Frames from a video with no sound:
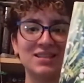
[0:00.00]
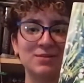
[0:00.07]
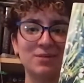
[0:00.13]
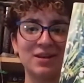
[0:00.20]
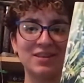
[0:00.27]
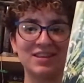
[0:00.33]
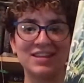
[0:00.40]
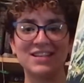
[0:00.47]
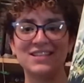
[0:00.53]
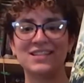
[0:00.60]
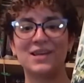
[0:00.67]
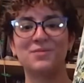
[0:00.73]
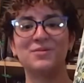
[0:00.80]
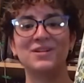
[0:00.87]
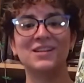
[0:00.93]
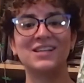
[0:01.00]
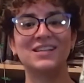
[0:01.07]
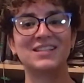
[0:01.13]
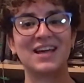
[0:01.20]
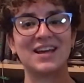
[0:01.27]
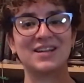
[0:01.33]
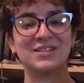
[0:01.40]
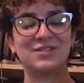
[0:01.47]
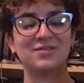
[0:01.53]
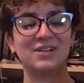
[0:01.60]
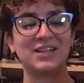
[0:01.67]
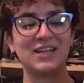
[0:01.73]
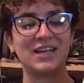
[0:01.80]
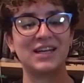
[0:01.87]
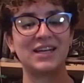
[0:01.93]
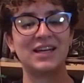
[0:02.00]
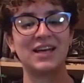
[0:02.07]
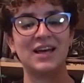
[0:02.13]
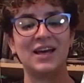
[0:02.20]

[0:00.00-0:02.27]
about this. I'm really excited to read it.